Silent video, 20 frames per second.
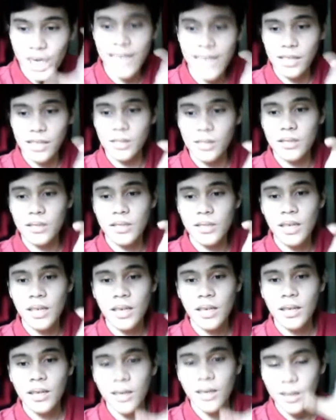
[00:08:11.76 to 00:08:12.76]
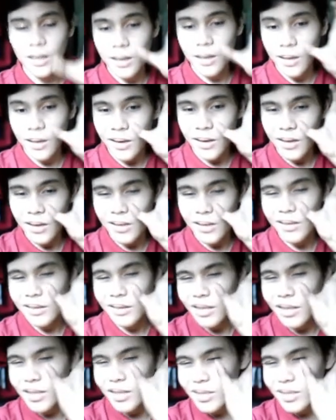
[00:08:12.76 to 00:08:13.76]
channels
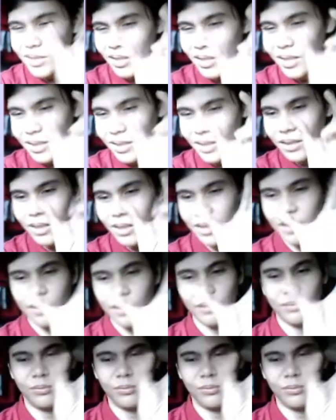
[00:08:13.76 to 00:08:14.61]
along a certain